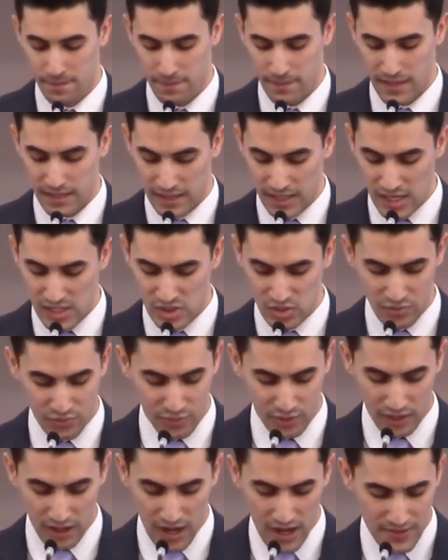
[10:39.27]
in case you
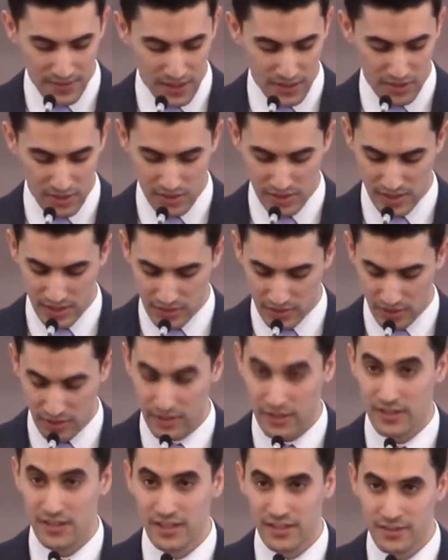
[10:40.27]
forgot that there's
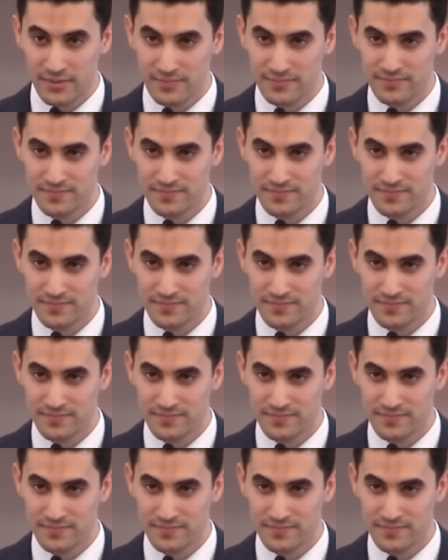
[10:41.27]
eternity.